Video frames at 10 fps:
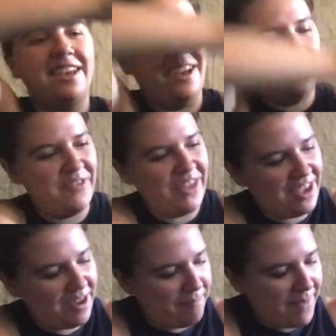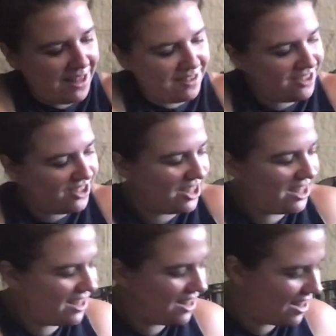I think a men's
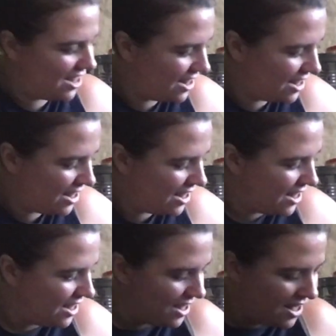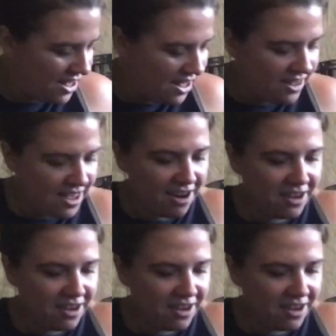jean. They are